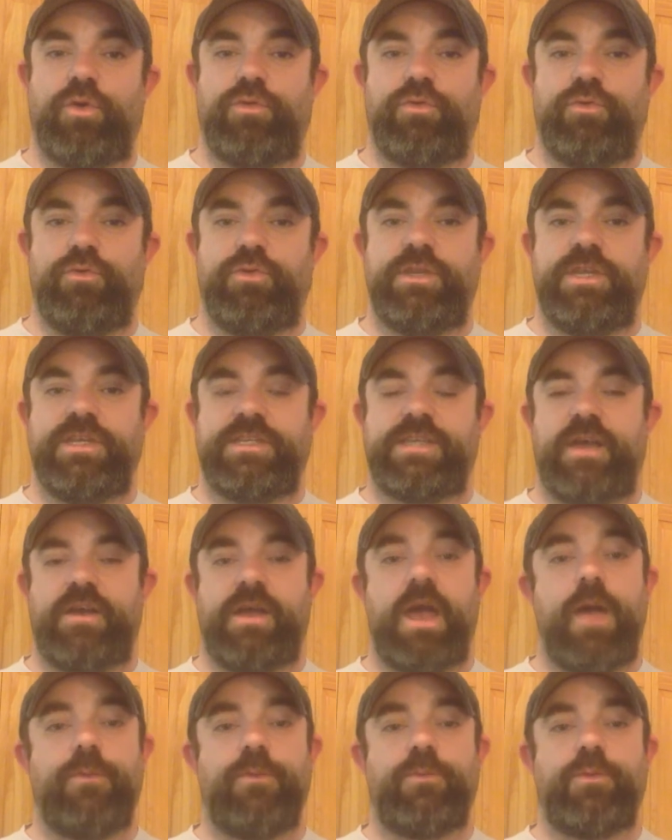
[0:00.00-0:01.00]
through Discount
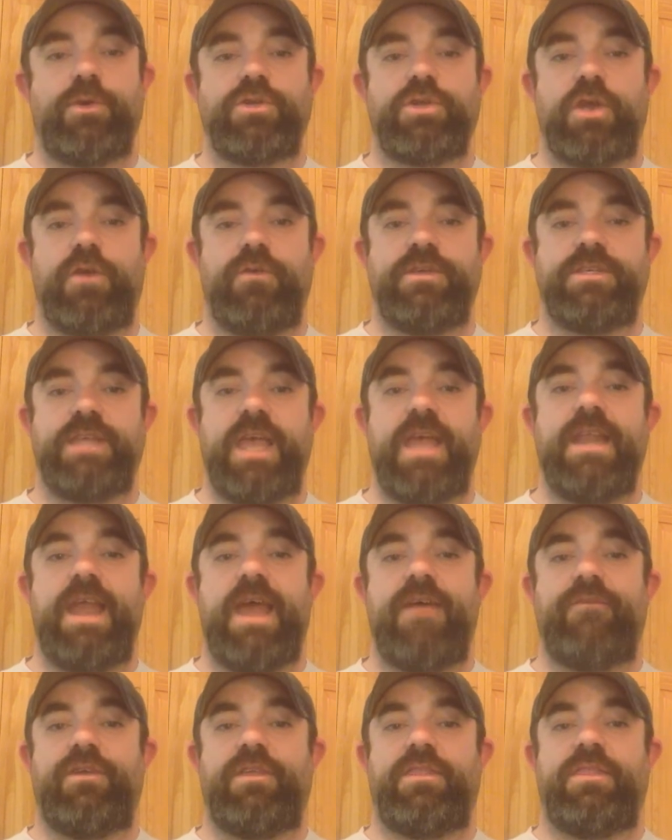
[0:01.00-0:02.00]
Comic Book Service, and
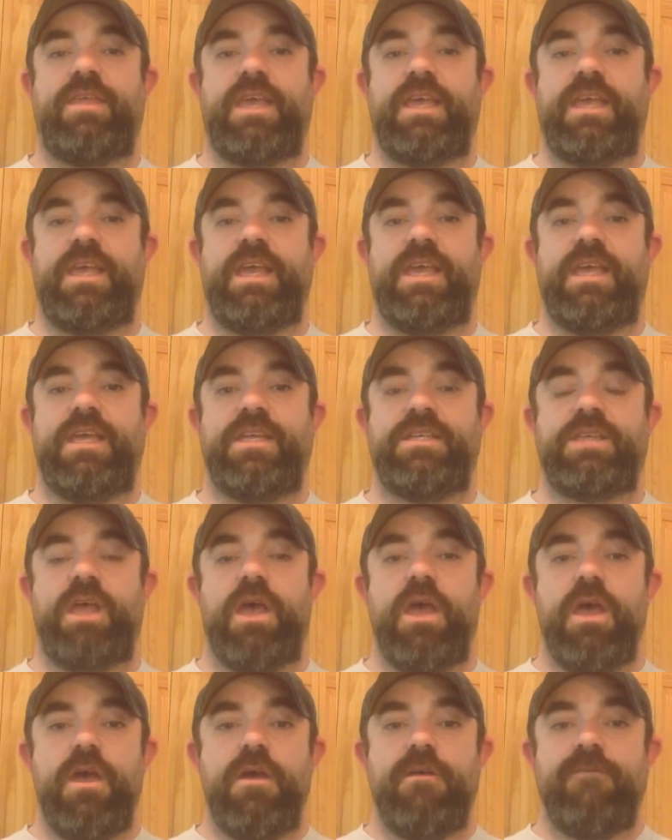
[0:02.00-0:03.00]
everything is
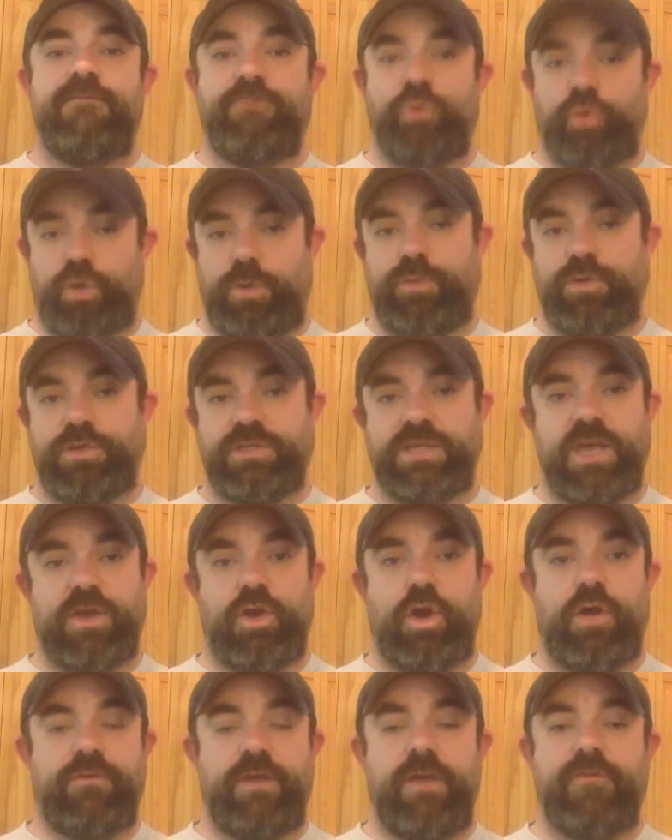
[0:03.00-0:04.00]
40%
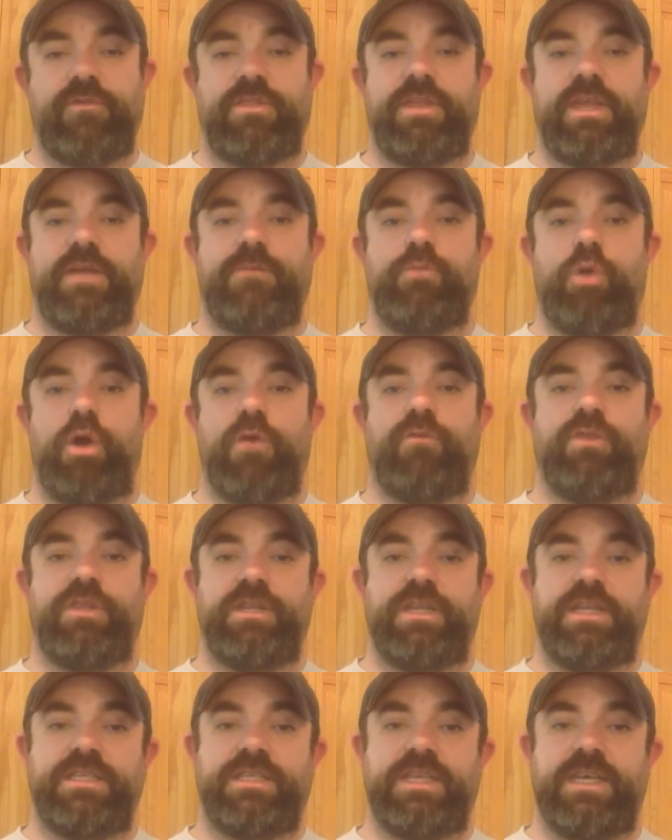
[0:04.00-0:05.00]
off. Everything Marvel and
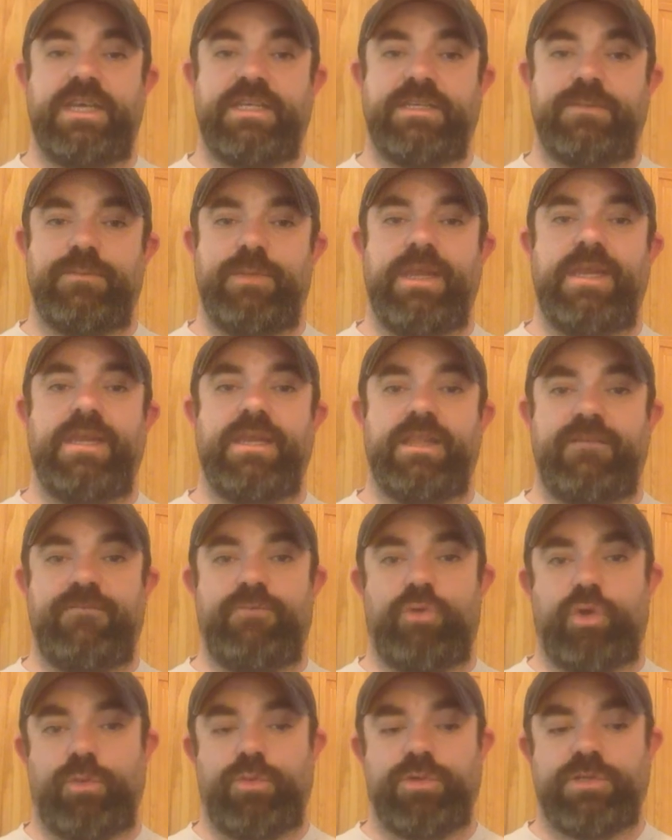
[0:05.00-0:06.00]
DC is immediately
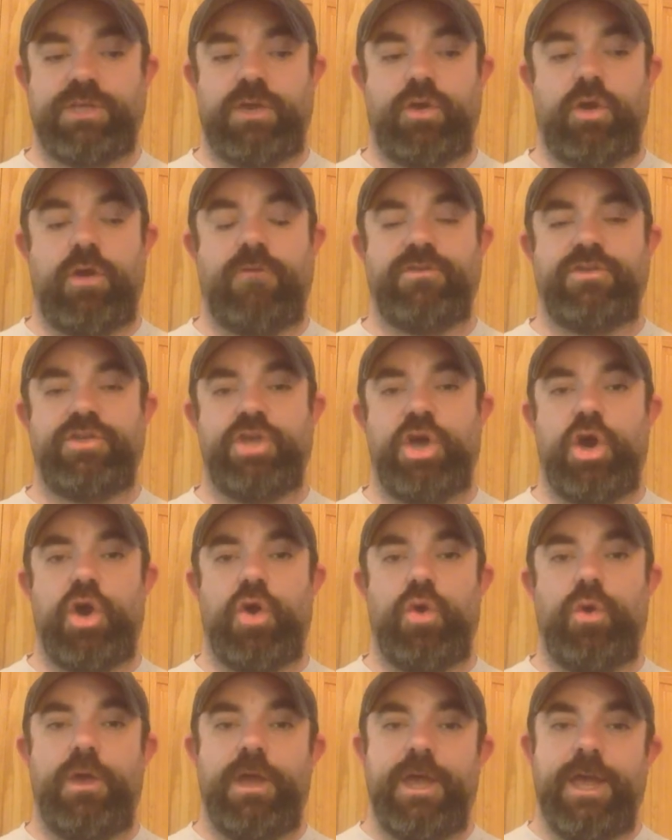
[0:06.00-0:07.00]
40% off.
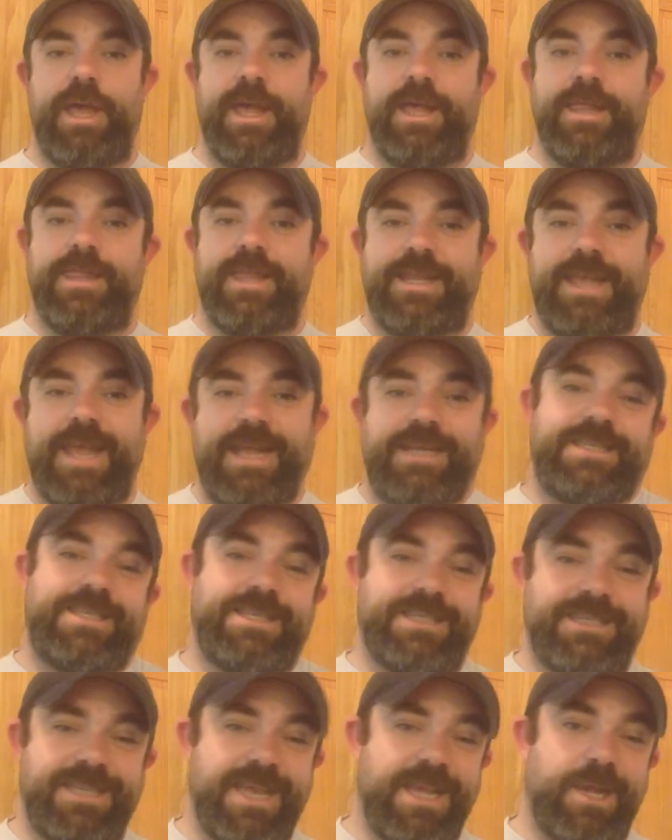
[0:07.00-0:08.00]
So that takes the
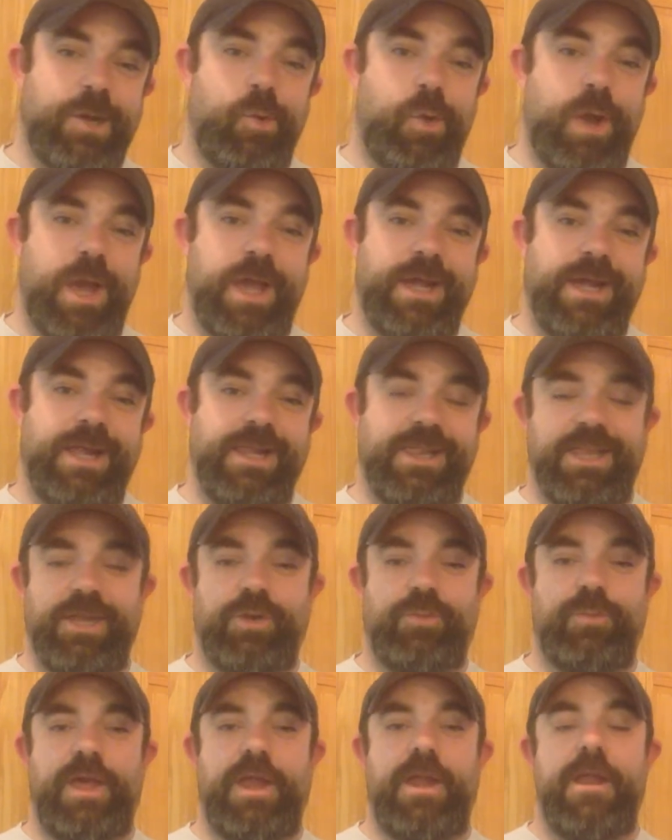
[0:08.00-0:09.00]
sting away a
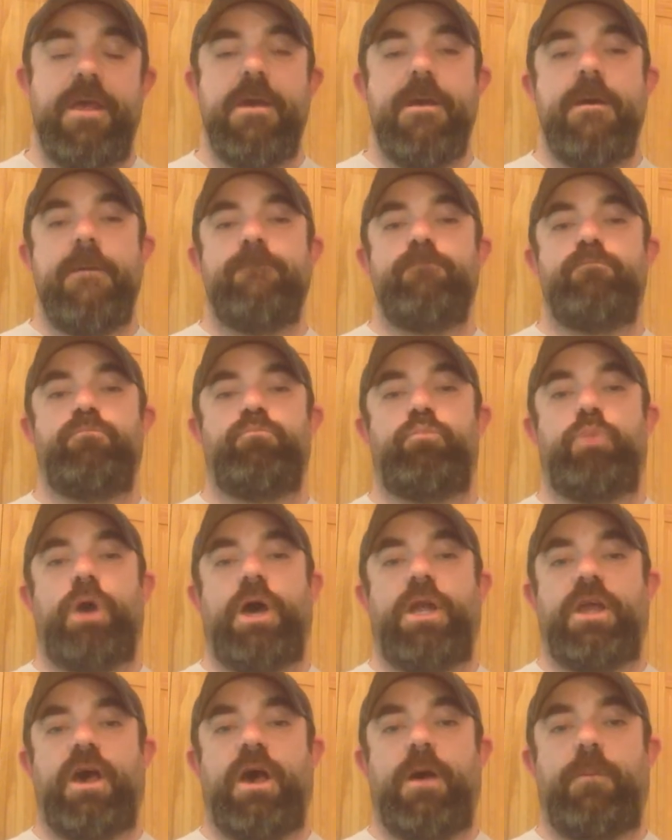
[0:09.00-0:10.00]
little bit.
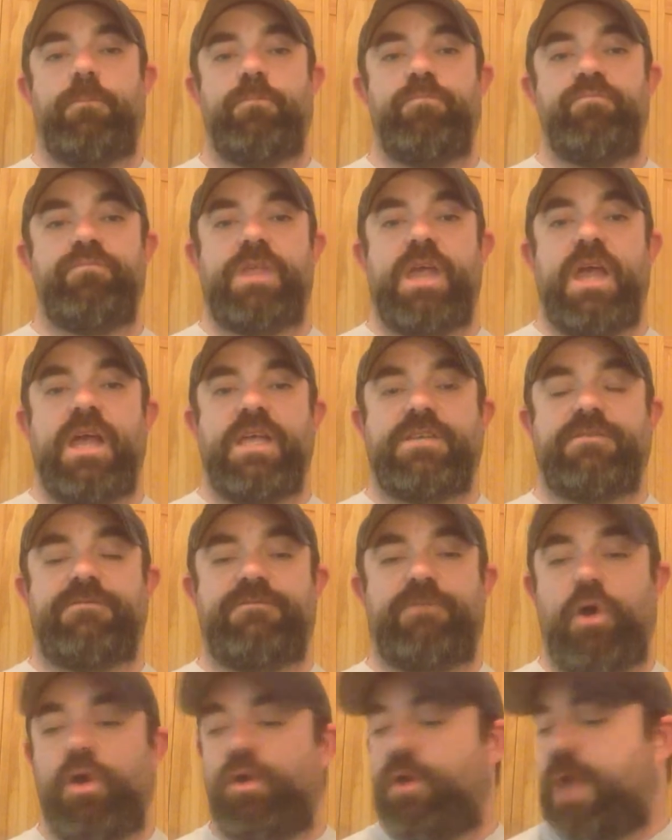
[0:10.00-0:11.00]
But as
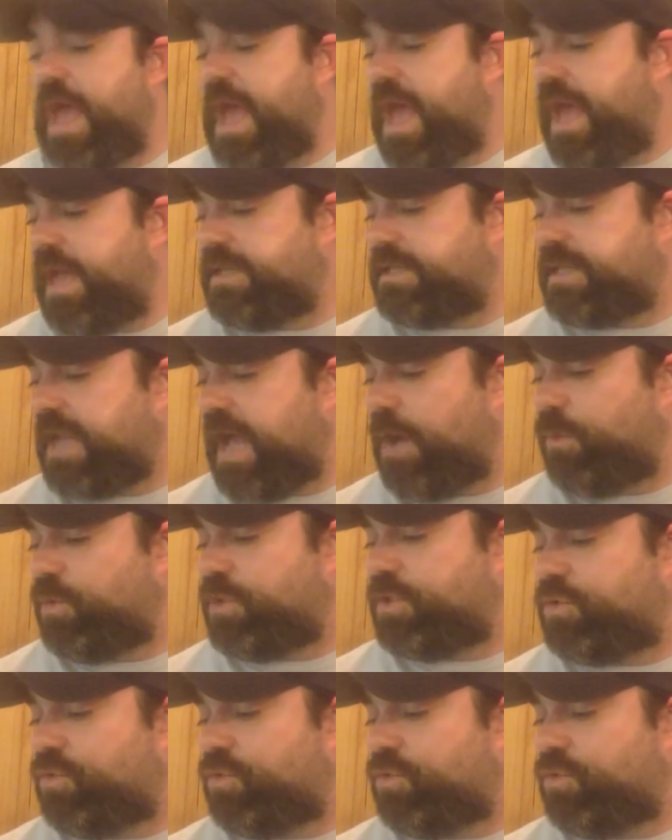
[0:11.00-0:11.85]
far as, I was